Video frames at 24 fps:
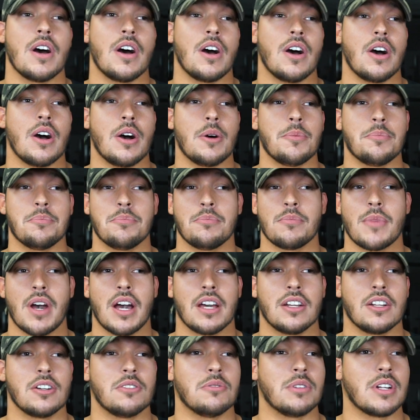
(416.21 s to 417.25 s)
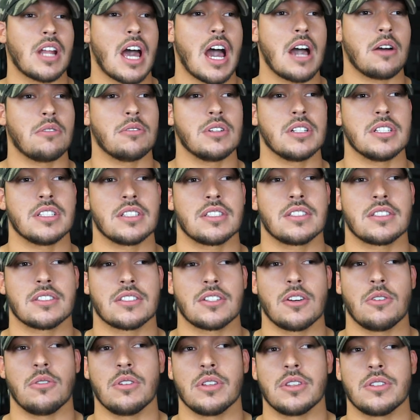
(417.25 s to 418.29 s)
I know when I was
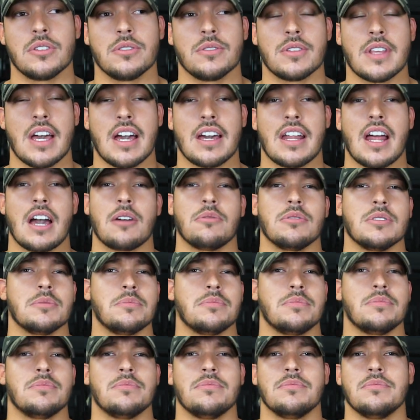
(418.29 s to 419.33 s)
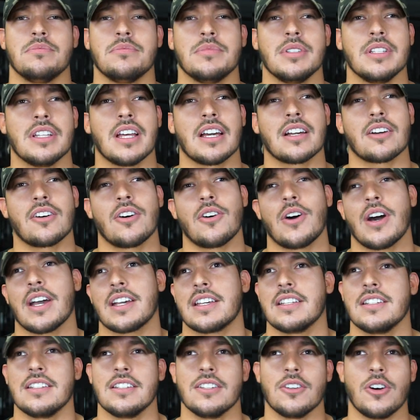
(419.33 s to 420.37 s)
going through that, I would be like, oh, I
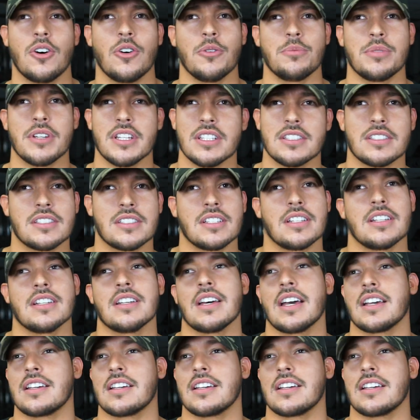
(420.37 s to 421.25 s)
can eat a whole pizza.